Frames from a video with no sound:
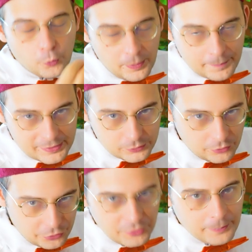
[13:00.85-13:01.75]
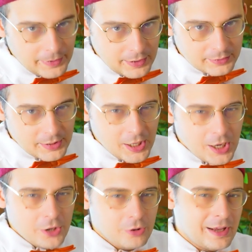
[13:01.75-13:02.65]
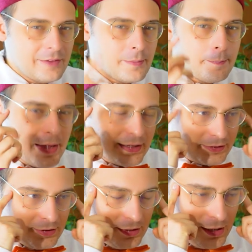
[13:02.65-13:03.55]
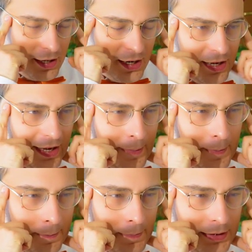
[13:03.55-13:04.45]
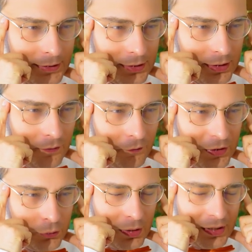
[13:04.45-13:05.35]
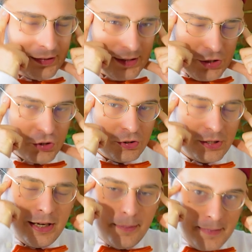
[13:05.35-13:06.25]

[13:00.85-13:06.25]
will pass to 3-part, you'll have a better visualization in